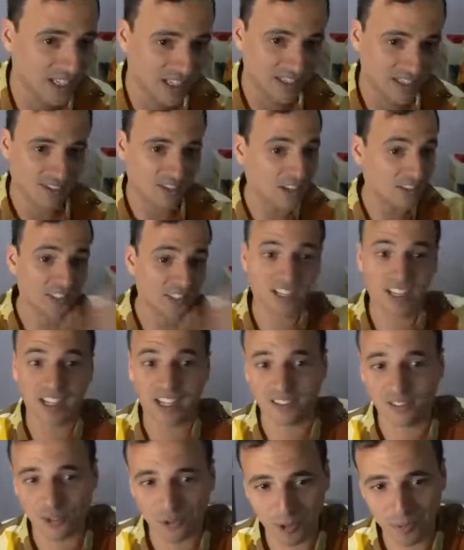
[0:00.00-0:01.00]
nothing
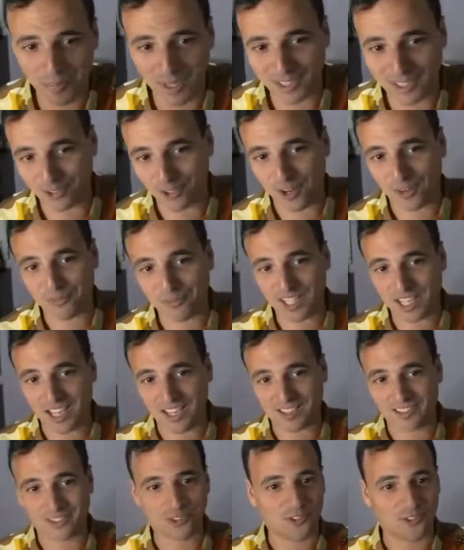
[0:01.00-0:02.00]
against Coinbase or
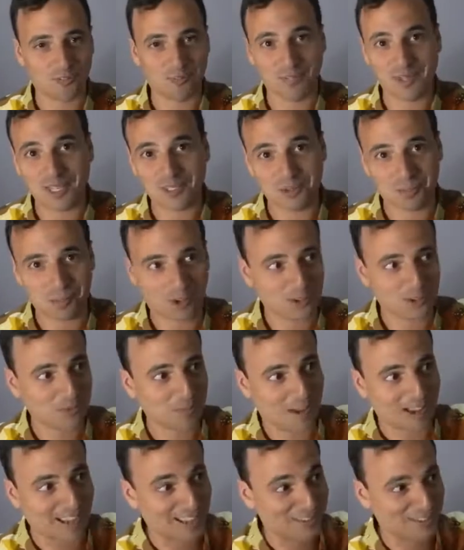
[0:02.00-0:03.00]
FTX or being sponsored
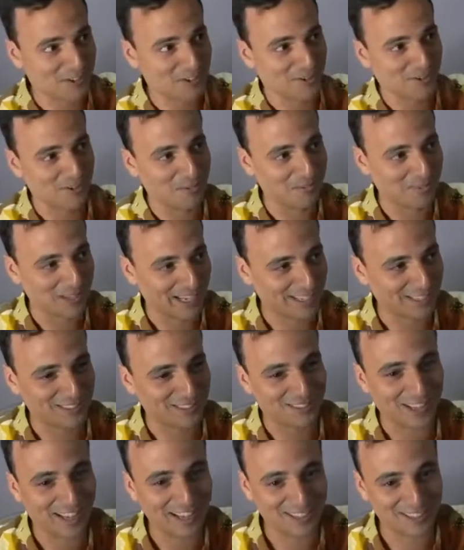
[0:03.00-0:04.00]
by either of them.
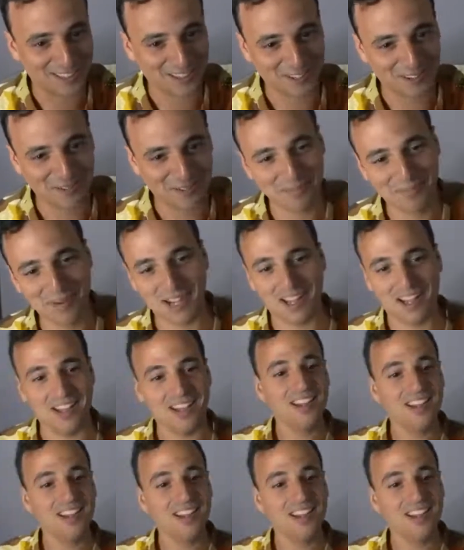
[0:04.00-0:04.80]
Heyo, but